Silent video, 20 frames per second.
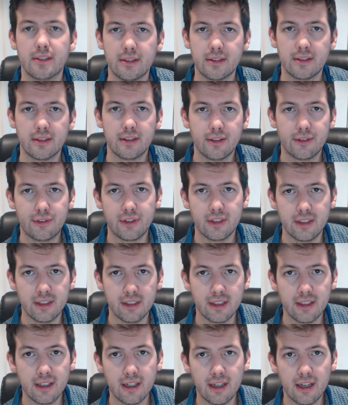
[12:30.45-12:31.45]
for
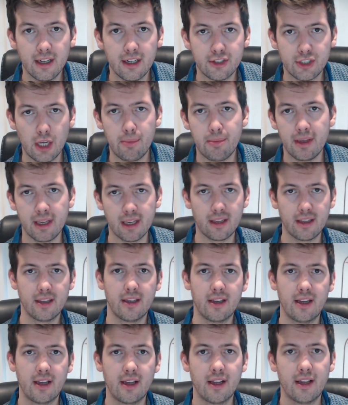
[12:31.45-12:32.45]
a topic,
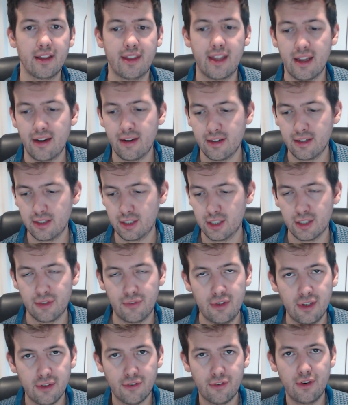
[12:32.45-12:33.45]
then just
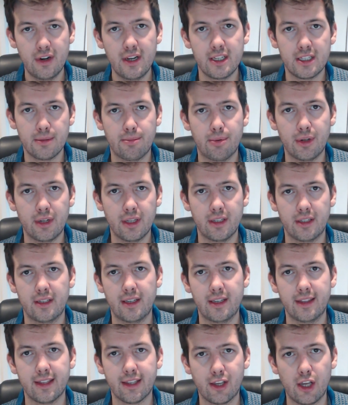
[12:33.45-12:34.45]
feel free to put it
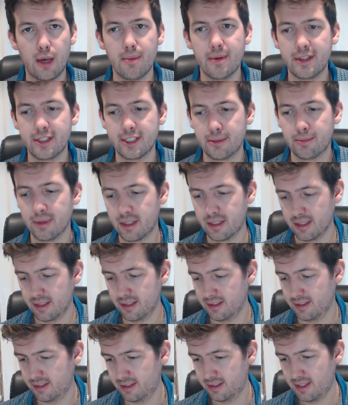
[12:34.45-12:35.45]
in the comments,
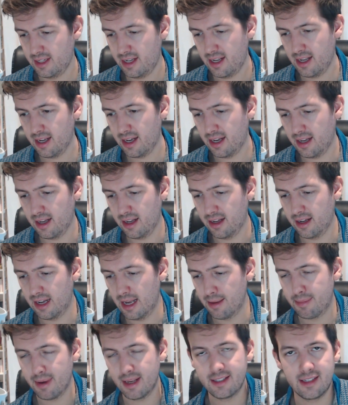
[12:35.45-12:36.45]
because I
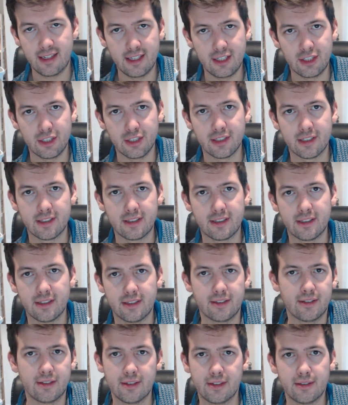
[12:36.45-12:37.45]
basically just
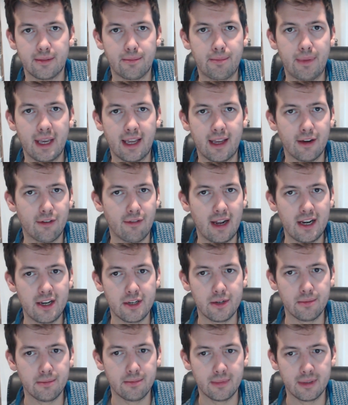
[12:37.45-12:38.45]
pick at
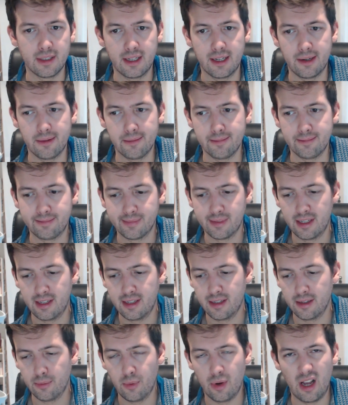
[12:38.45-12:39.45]
random
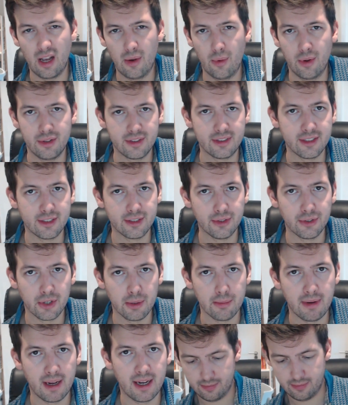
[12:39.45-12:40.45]
what I want to talk
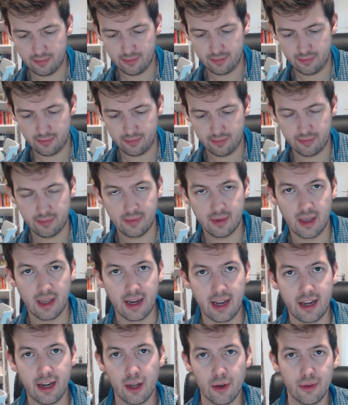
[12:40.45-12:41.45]
about. And I
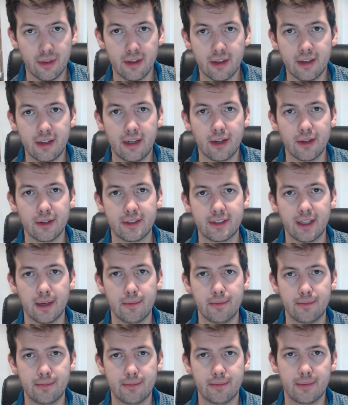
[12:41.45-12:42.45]
know that
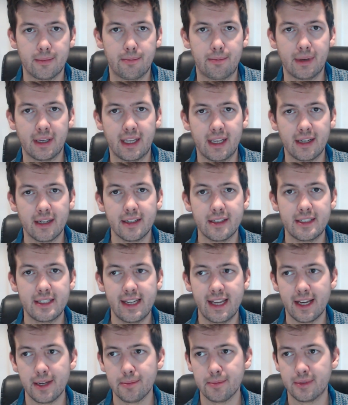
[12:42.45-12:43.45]
some beginner
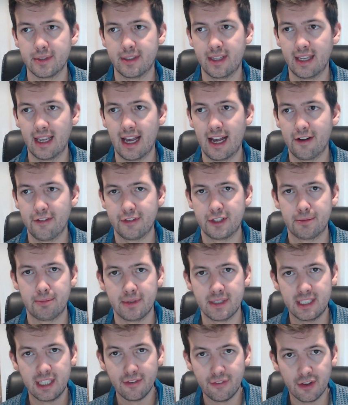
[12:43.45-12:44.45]
DMs, they have
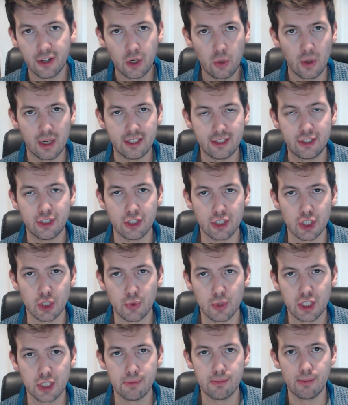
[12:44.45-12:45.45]
specific questions which
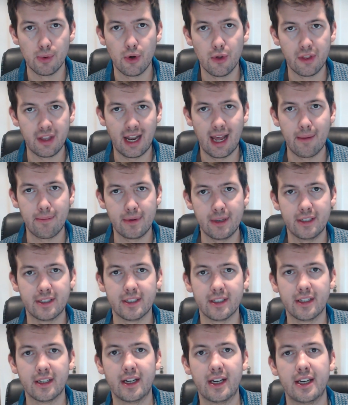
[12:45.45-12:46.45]
I'm more than happy
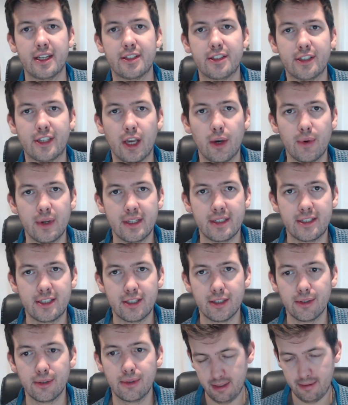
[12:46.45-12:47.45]
to go
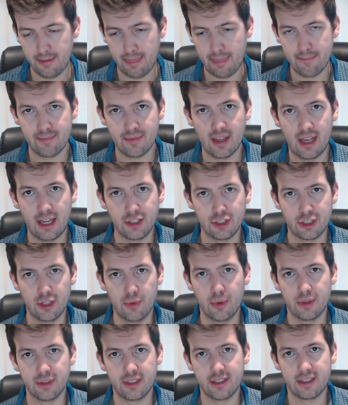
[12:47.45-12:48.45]
into. I just don't
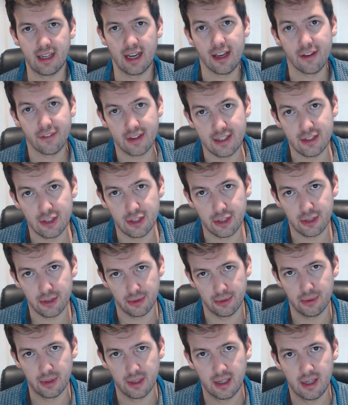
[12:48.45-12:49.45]
want to dive
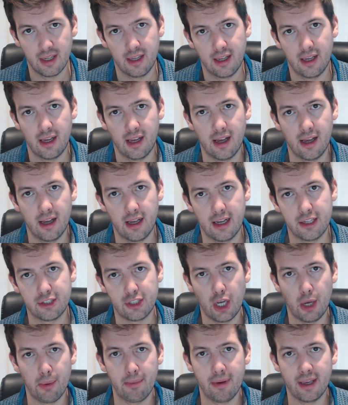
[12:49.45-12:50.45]
into a
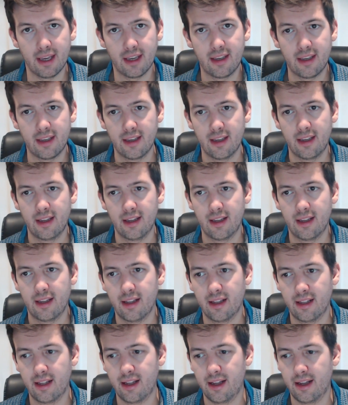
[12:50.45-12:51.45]
topic
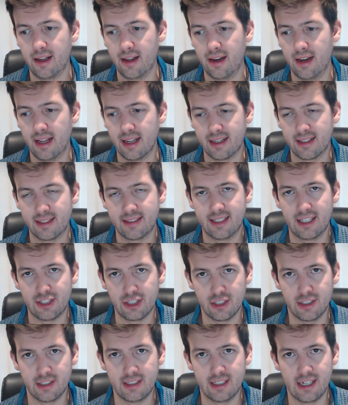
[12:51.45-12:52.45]
like
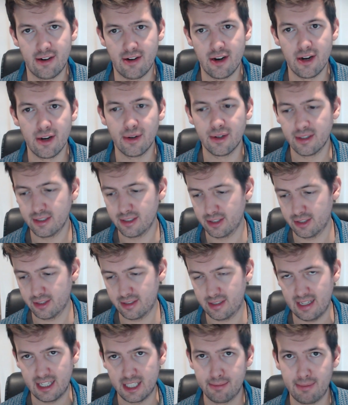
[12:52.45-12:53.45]
session 0 and
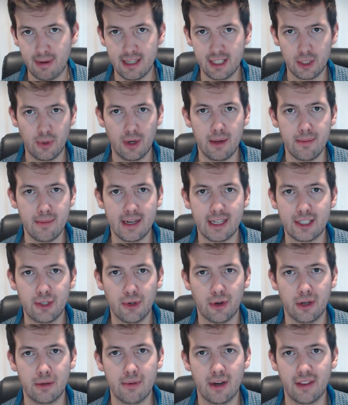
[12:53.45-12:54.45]
just spend 20 minutes
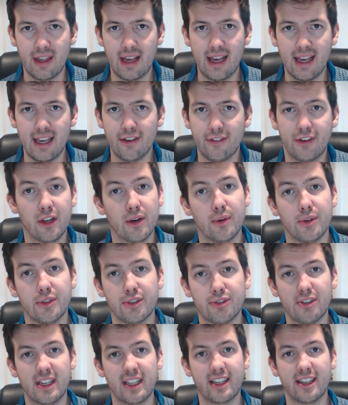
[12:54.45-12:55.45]
talking about that if no one's
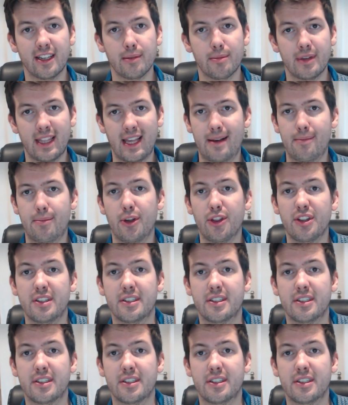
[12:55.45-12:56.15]
really going to be that bothered.